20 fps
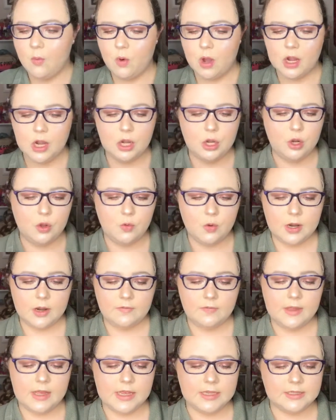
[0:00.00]
want a new one
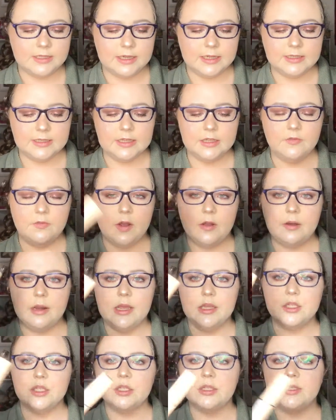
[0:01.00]
of these because this
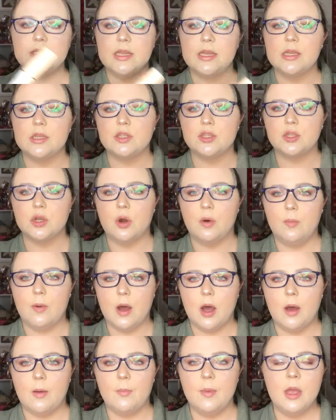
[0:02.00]
foundation stick is so
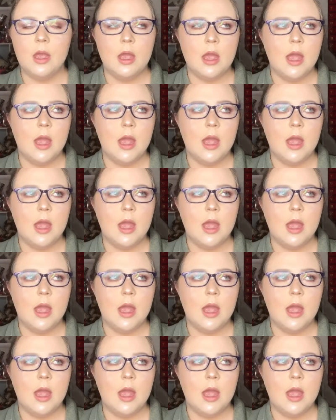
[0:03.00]
bomb.